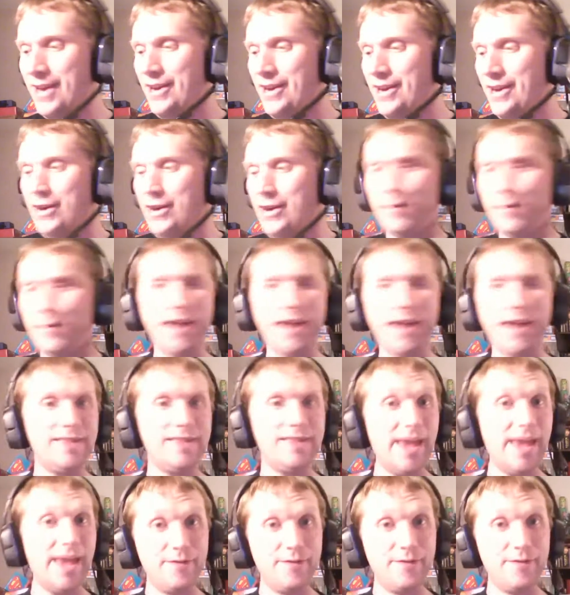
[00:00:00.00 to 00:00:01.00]
But
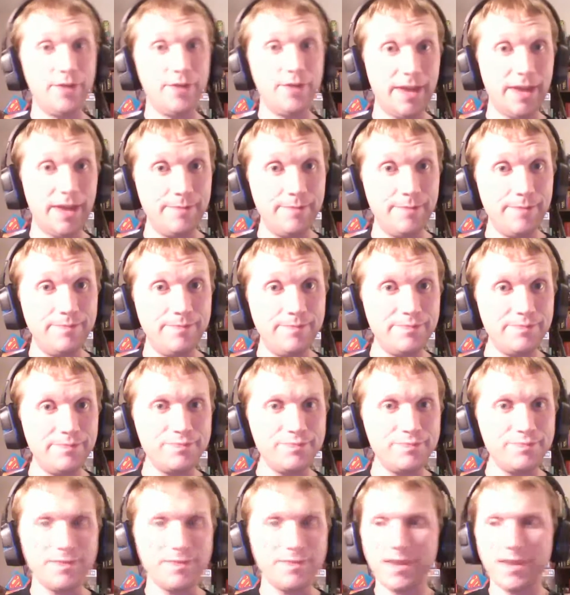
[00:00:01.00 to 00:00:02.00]
thankfully,
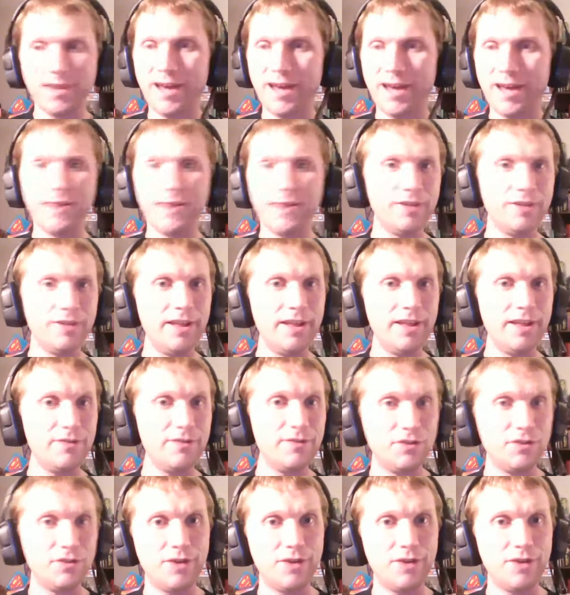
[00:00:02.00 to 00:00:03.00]
I only live
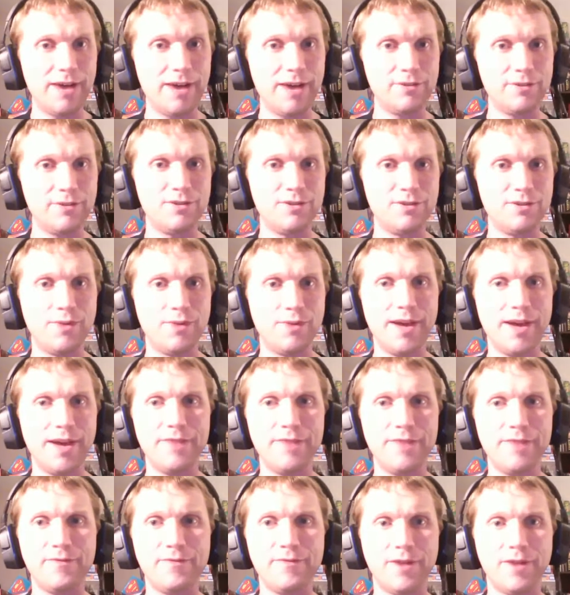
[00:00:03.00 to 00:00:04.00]
2 hours away
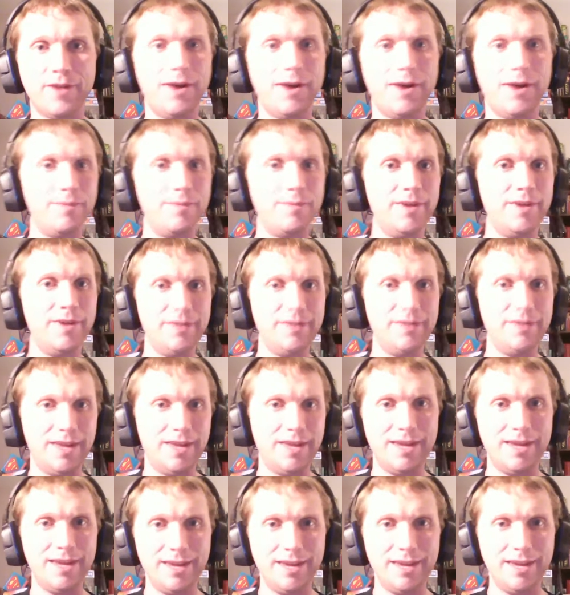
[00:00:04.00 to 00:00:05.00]
from
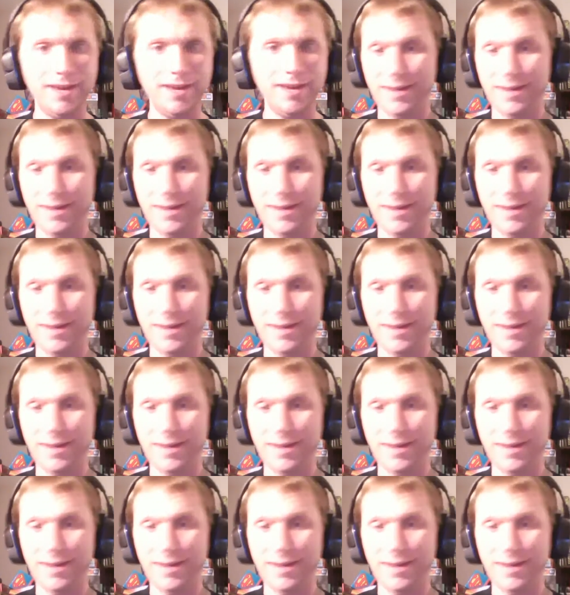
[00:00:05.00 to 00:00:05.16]
the